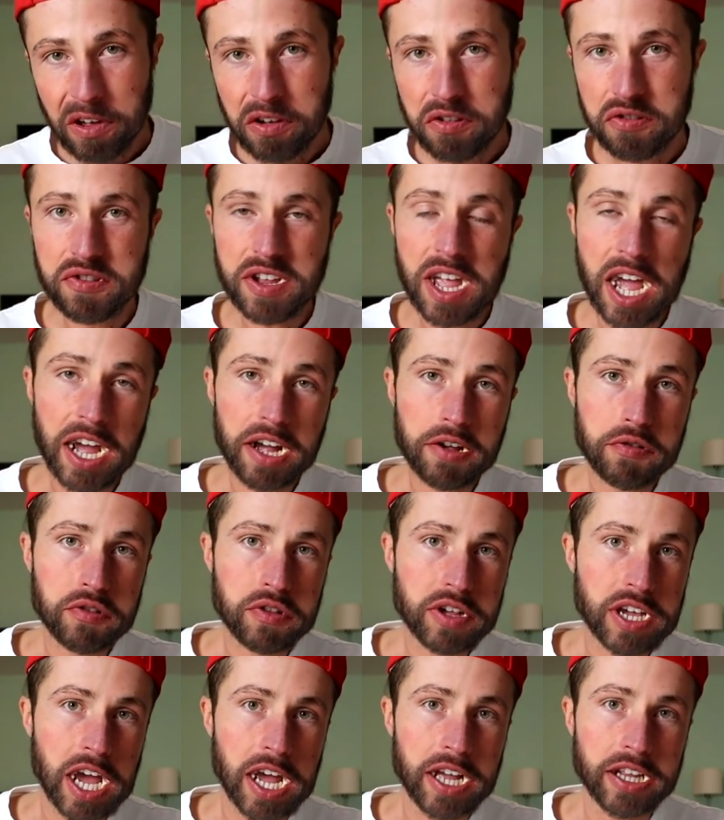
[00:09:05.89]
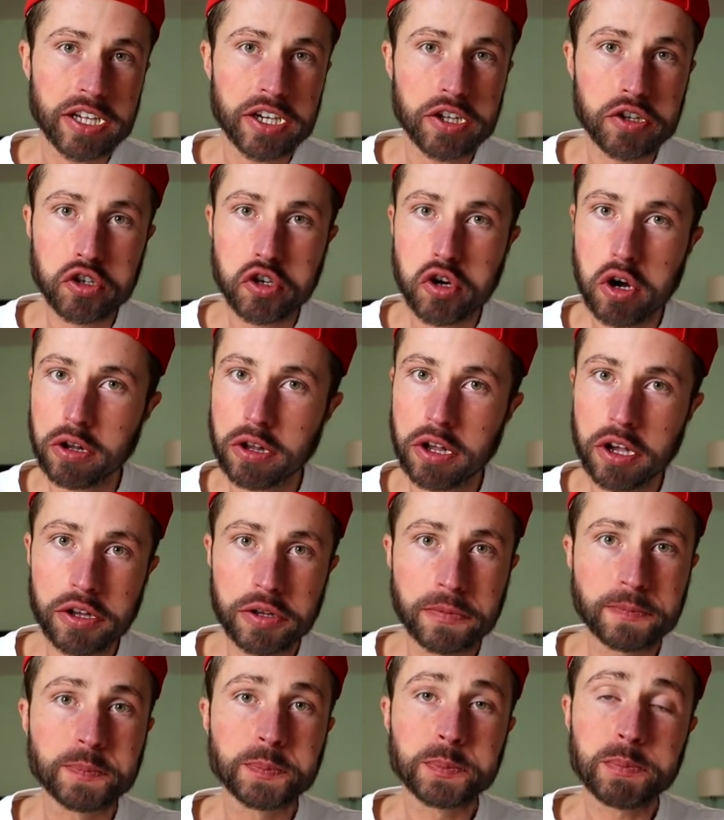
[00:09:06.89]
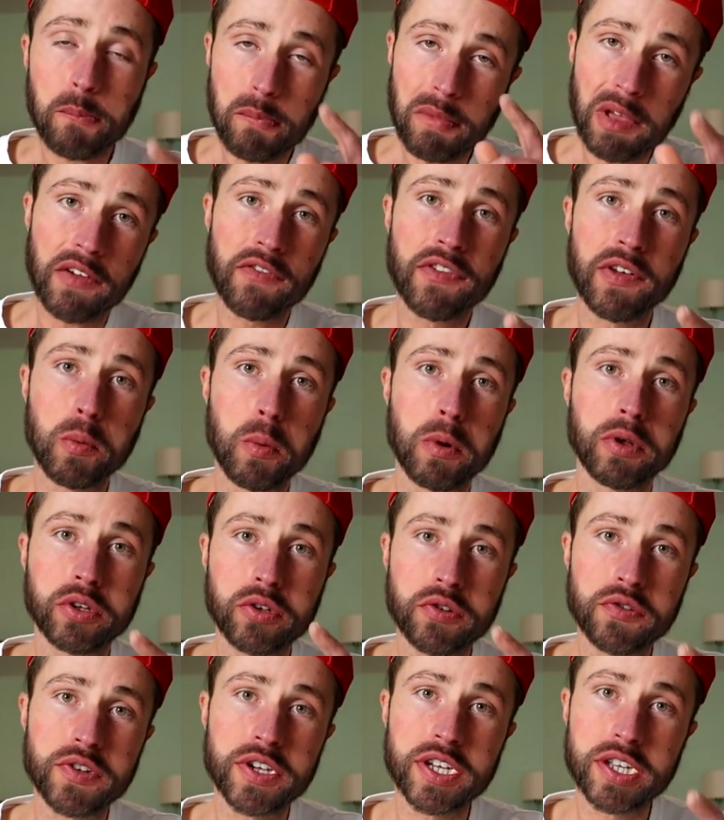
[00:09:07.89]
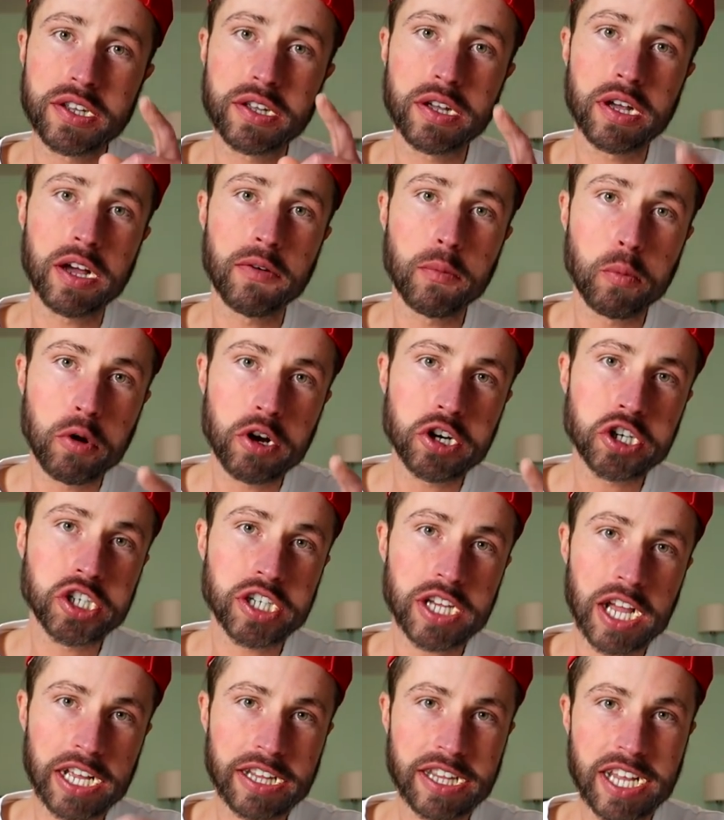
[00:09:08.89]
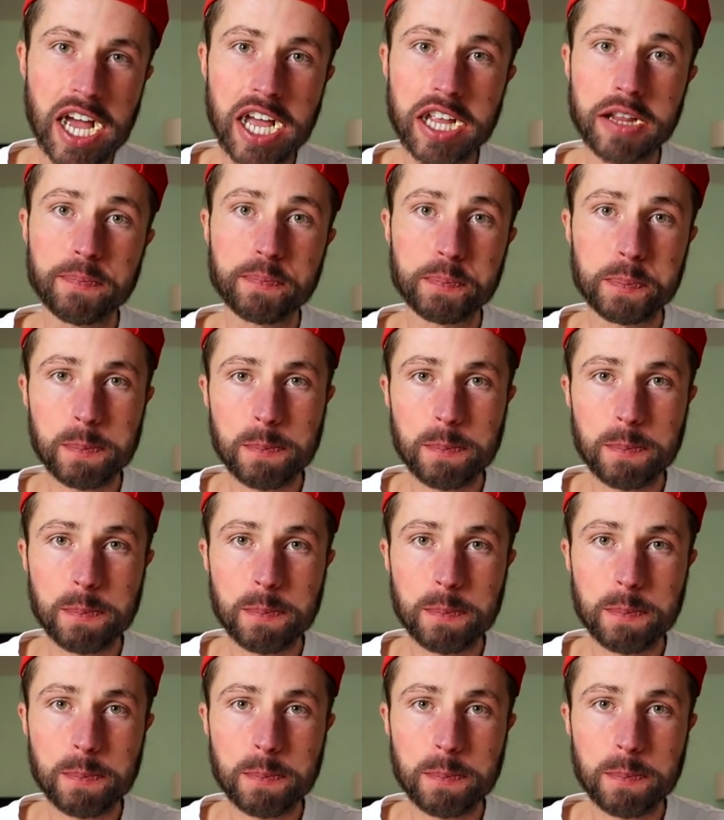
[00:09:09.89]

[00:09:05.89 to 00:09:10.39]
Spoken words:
snacks, candies, chocolate. If you want to see a version like that,